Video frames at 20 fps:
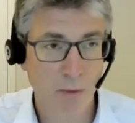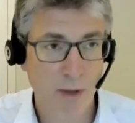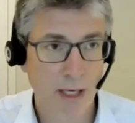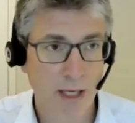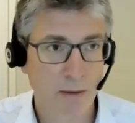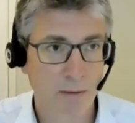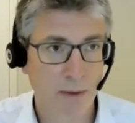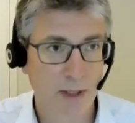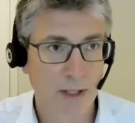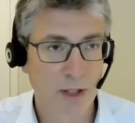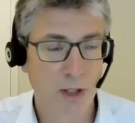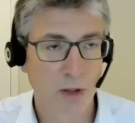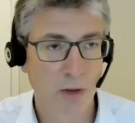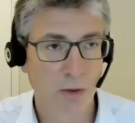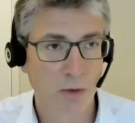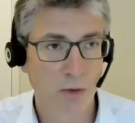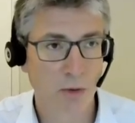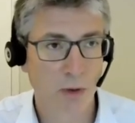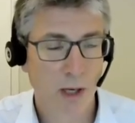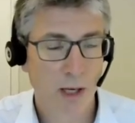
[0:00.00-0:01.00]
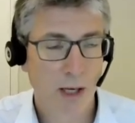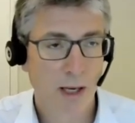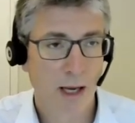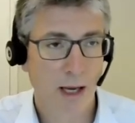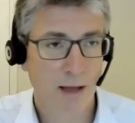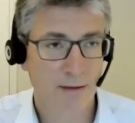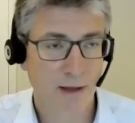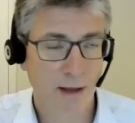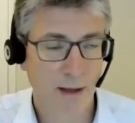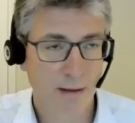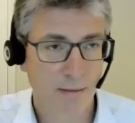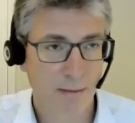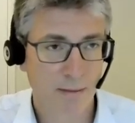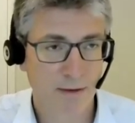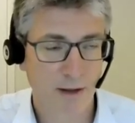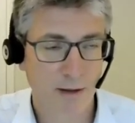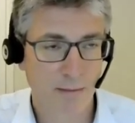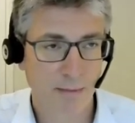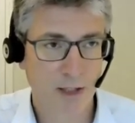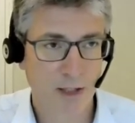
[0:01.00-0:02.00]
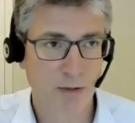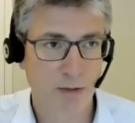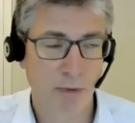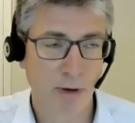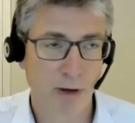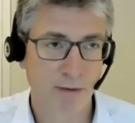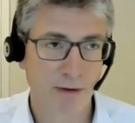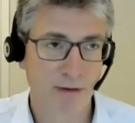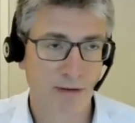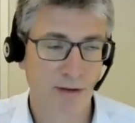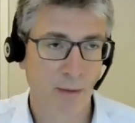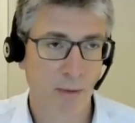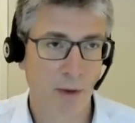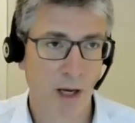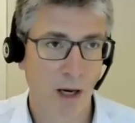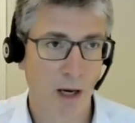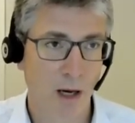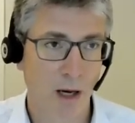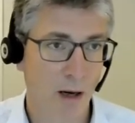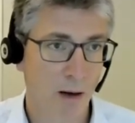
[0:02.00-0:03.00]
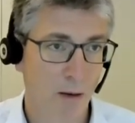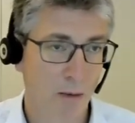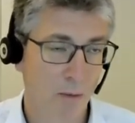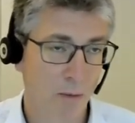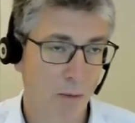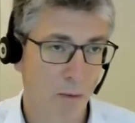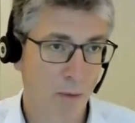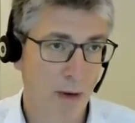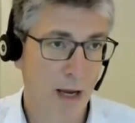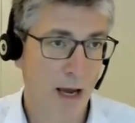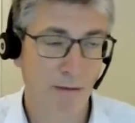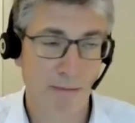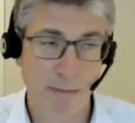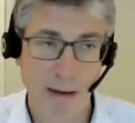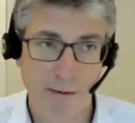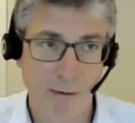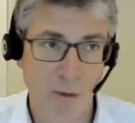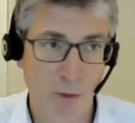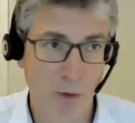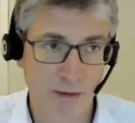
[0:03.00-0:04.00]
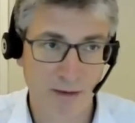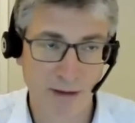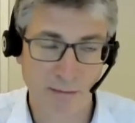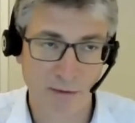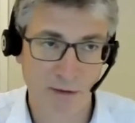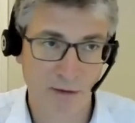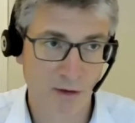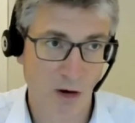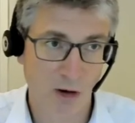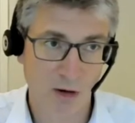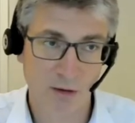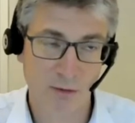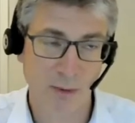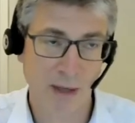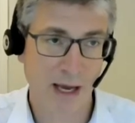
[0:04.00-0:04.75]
We, we do as I, as I mentioned previously, we are we have about 47 stocks.